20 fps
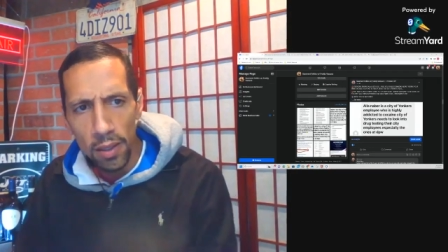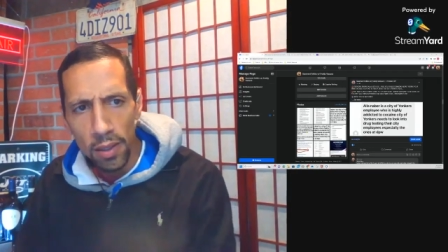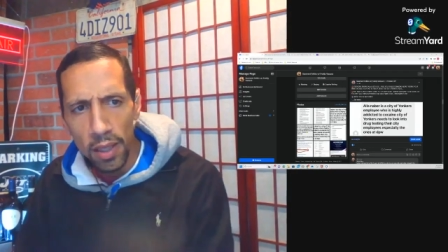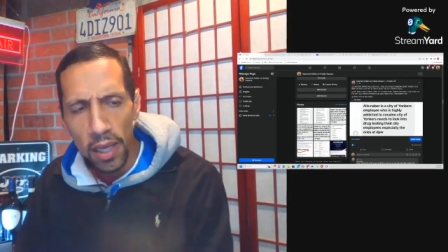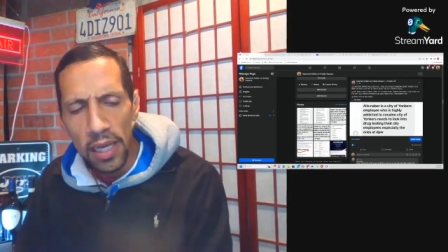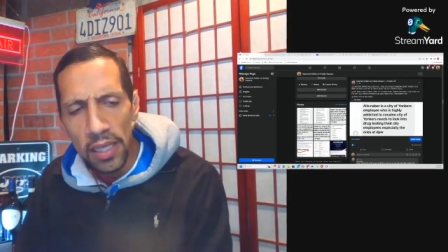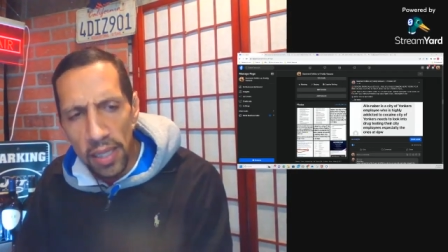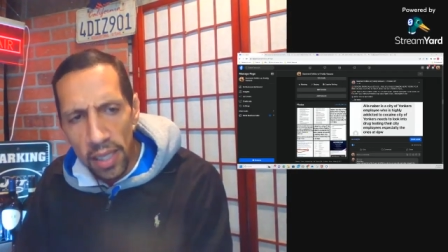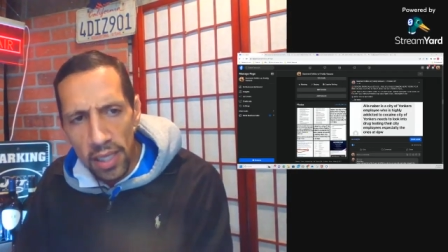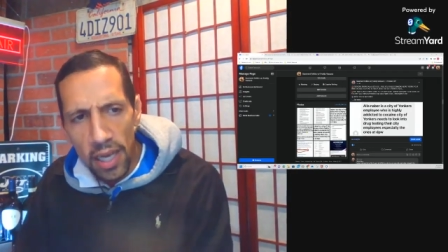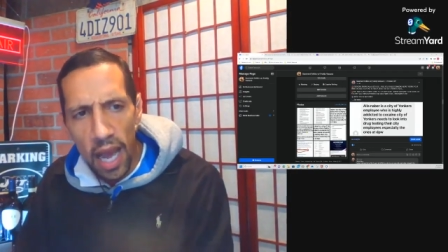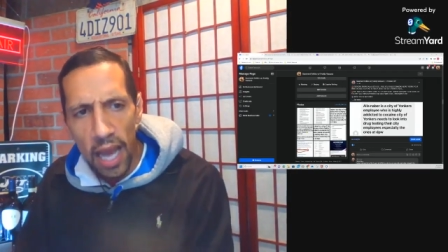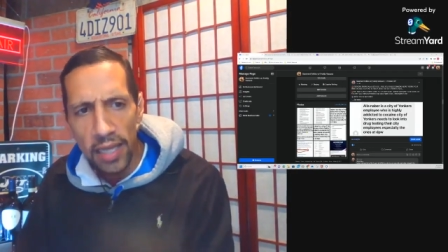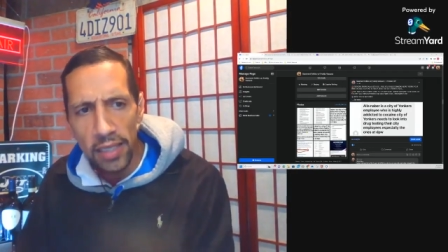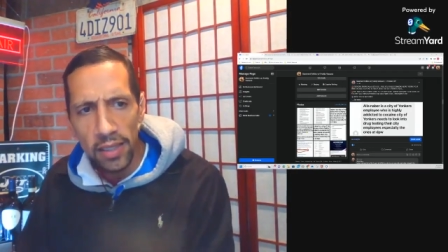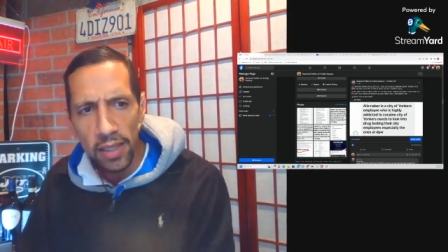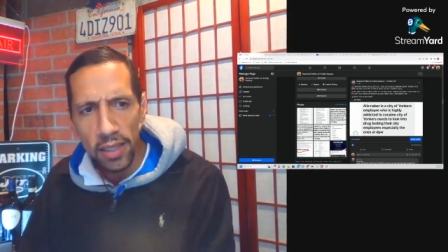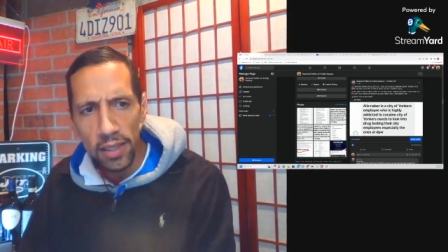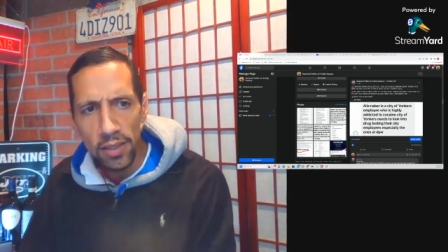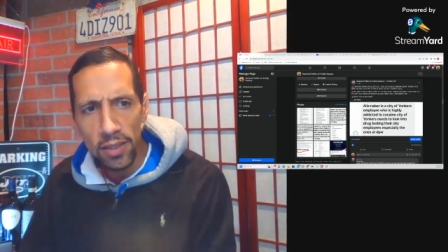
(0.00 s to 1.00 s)
In the
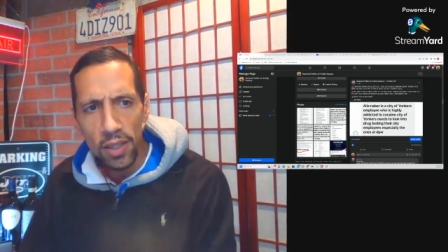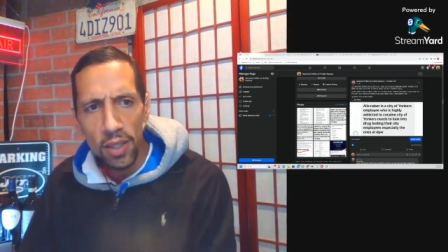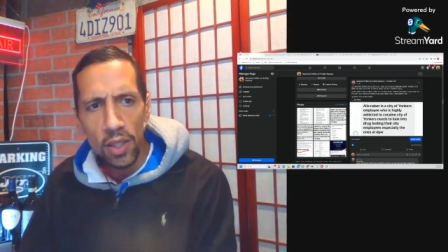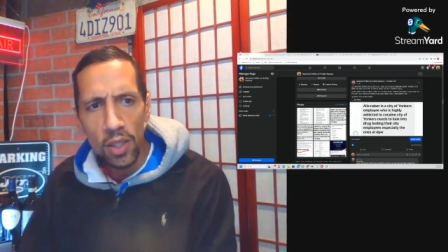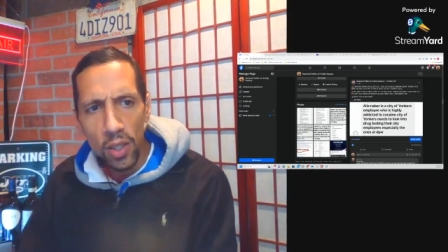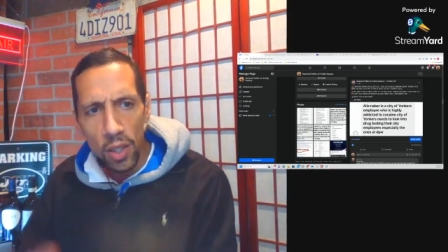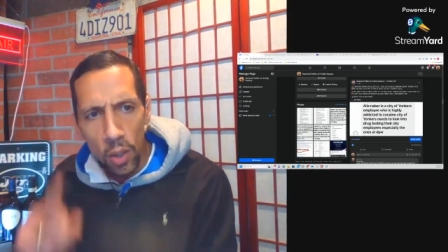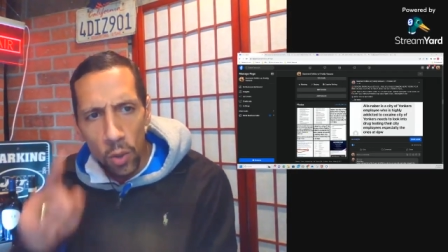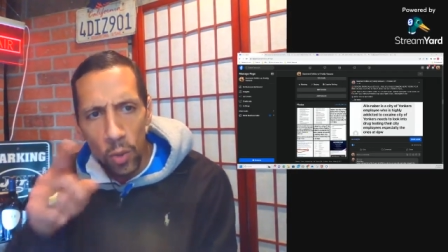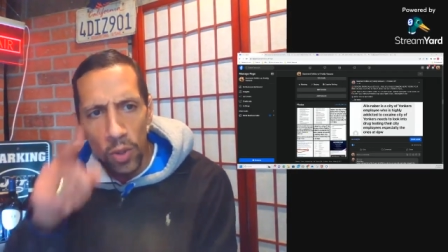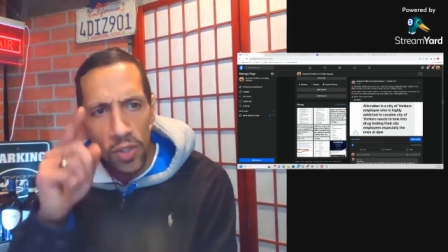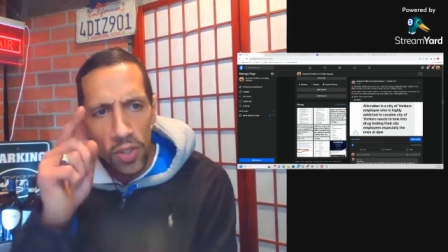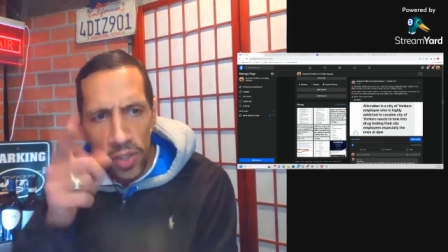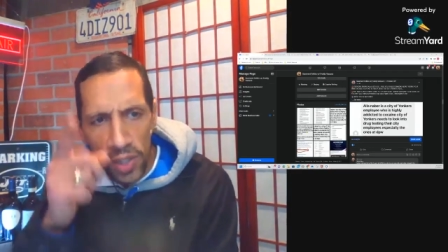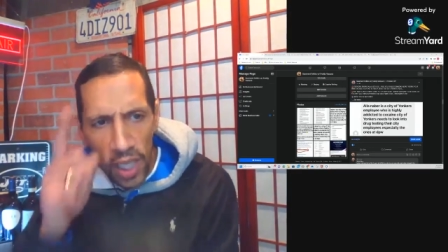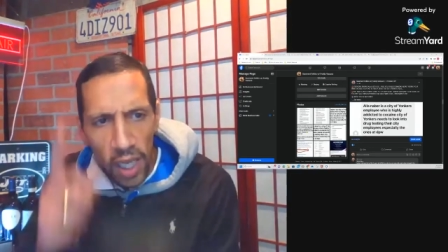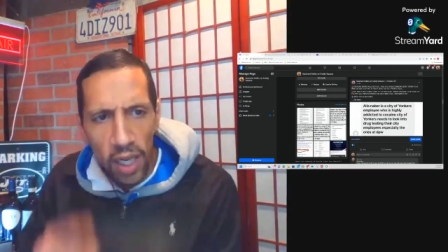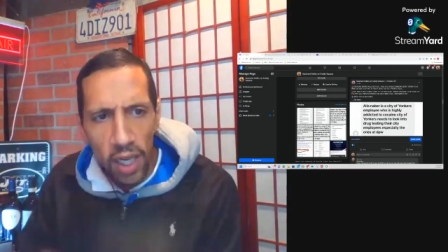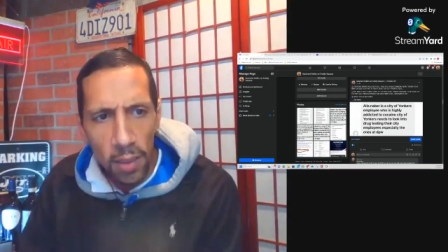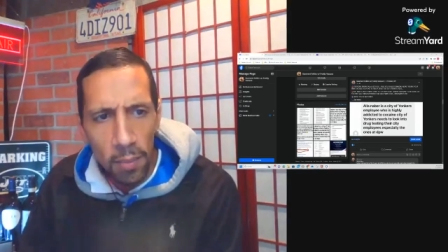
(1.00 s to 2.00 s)
90s, you were
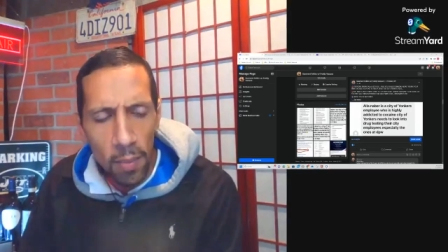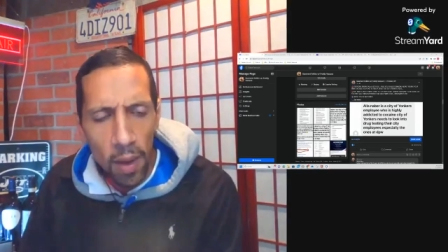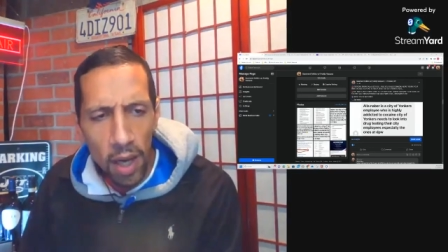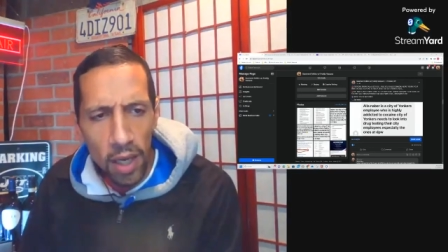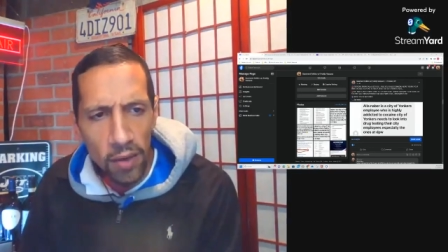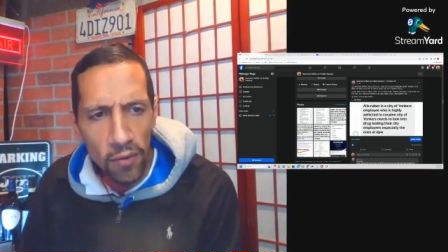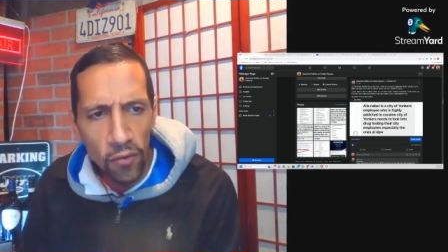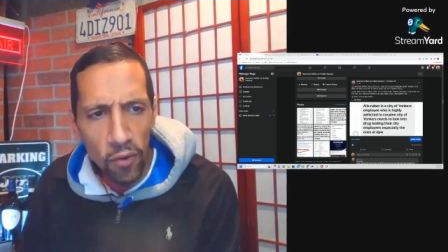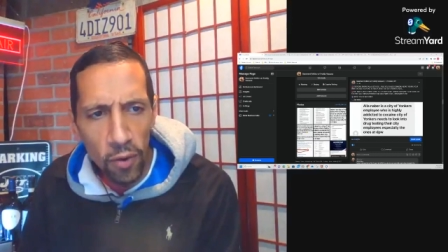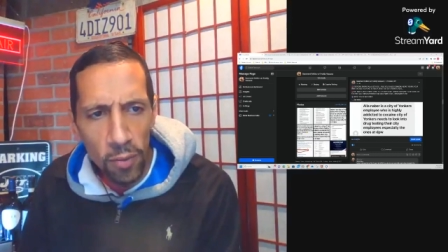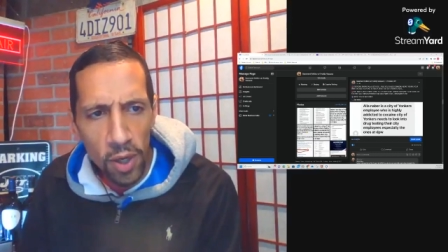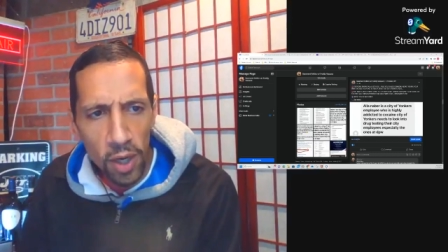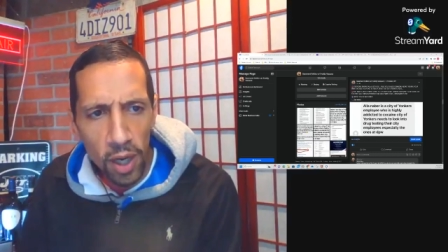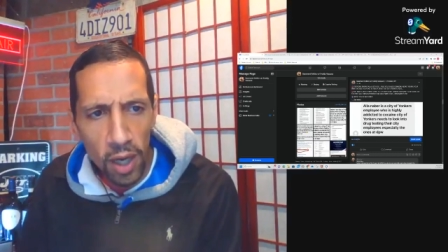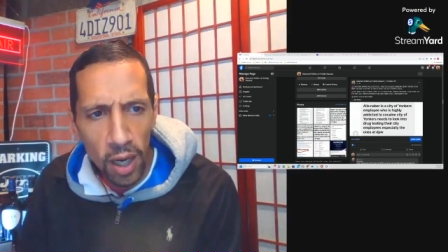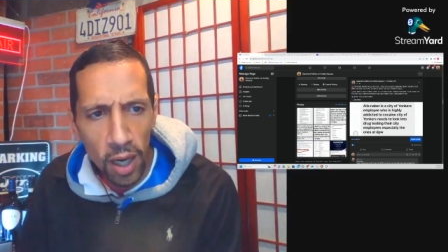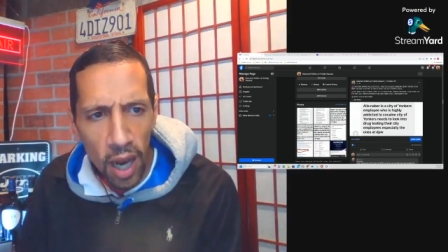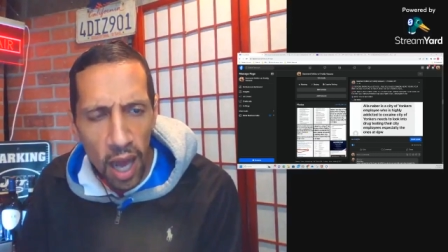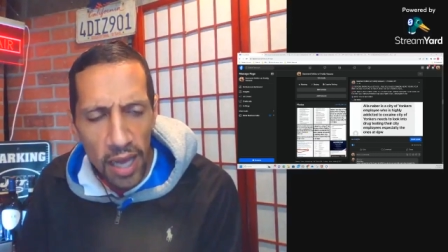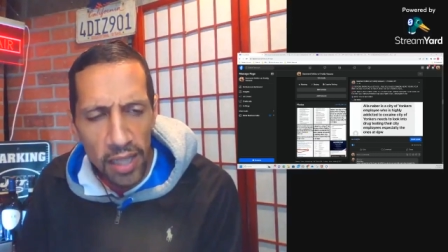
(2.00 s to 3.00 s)
stealing money from your
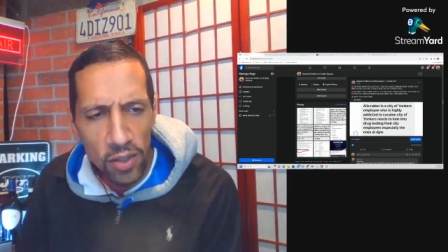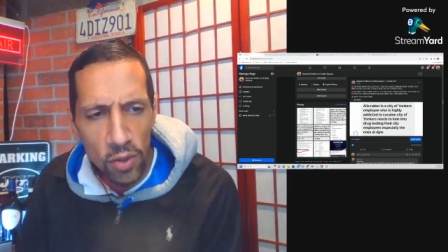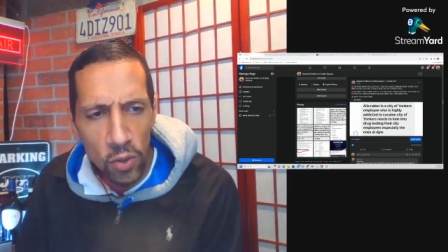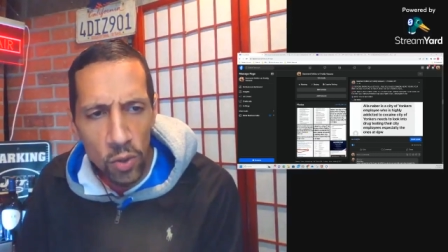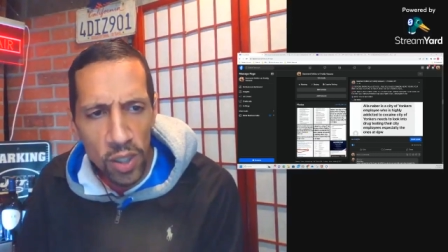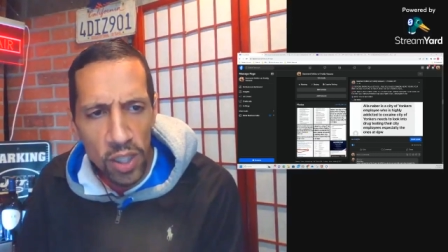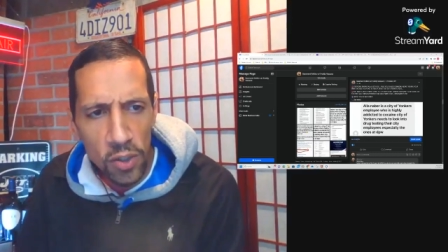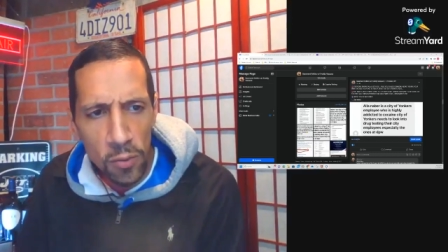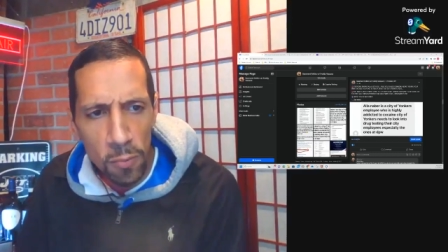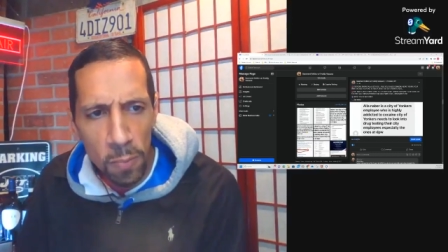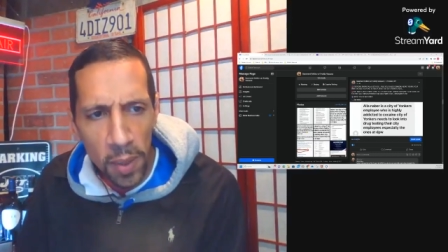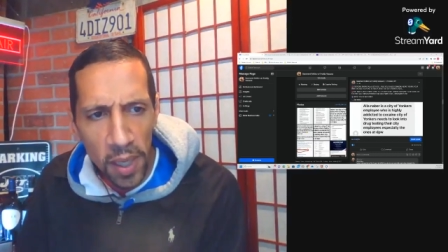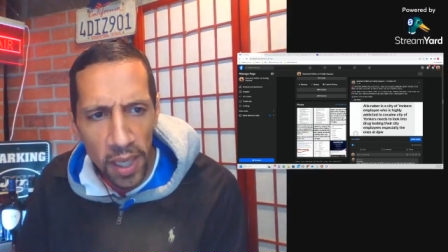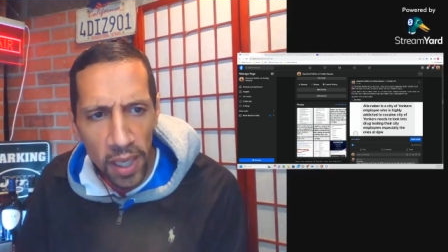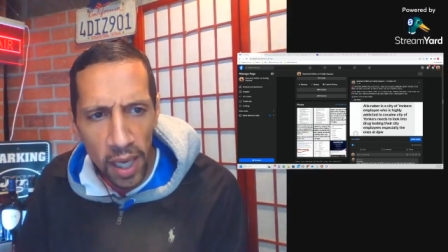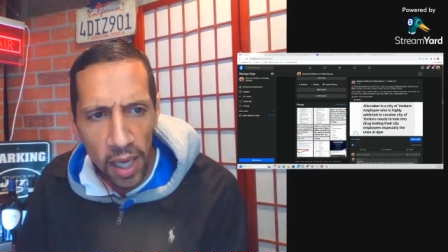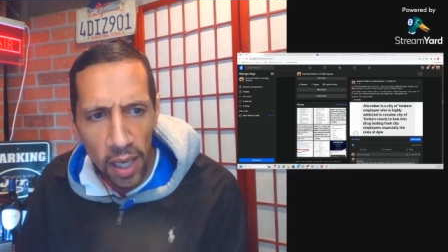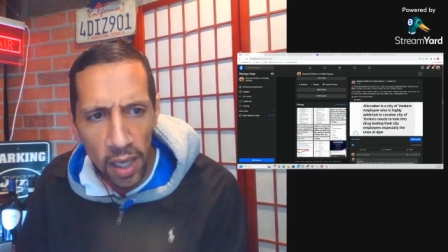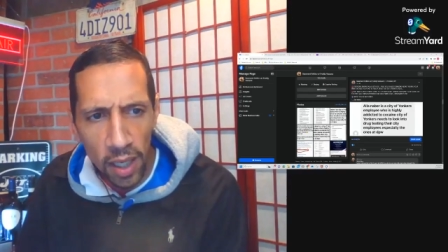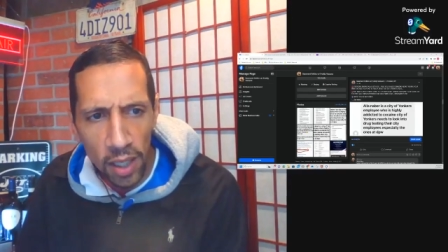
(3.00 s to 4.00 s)
clients who didn't speak
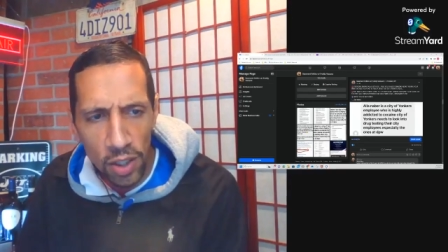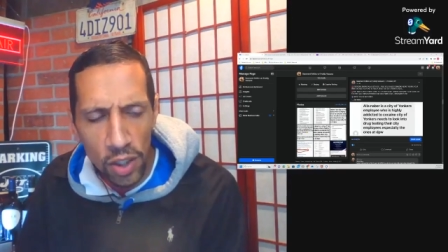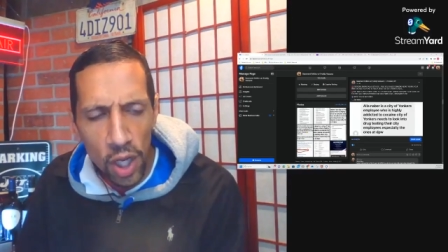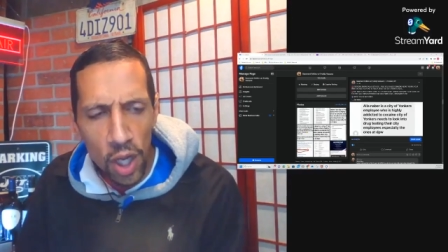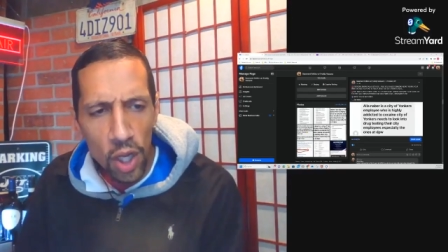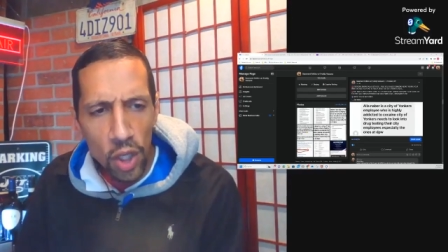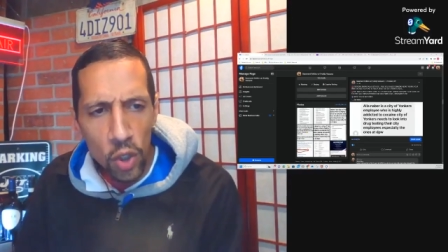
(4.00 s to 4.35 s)
English,